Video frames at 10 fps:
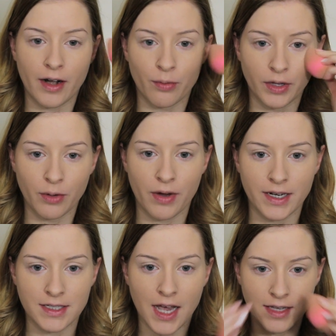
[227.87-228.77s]
I really
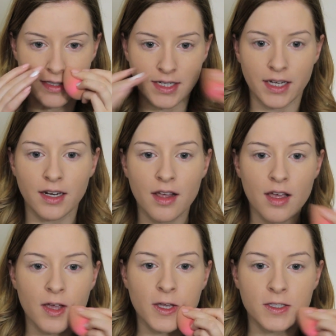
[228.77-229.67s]
want to test it.
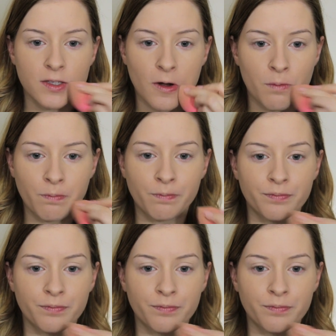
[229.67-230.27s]
So